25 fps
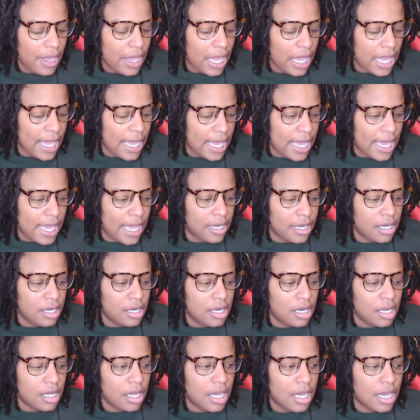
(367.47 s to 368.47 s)

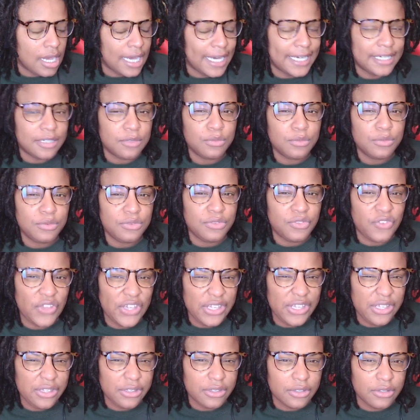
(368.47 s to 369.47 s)
And I don't
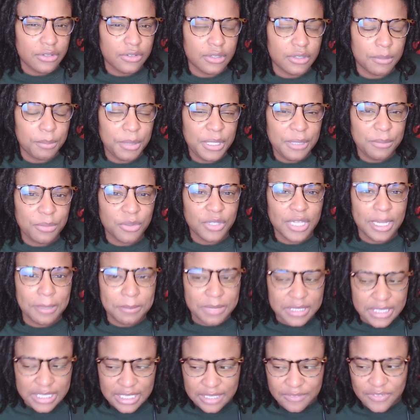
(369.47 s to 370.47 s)
think the people that
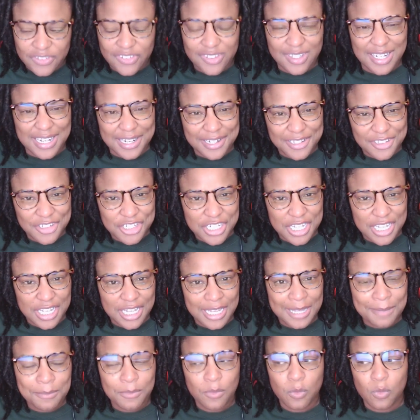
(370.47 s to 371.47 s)
believe it's not a
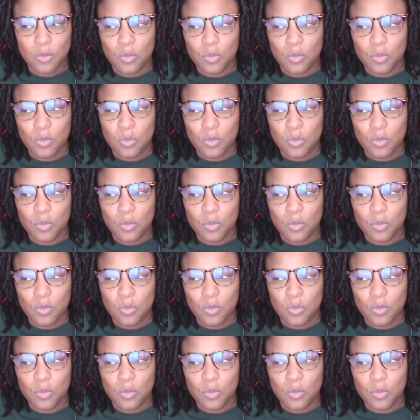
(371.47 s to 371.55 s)
job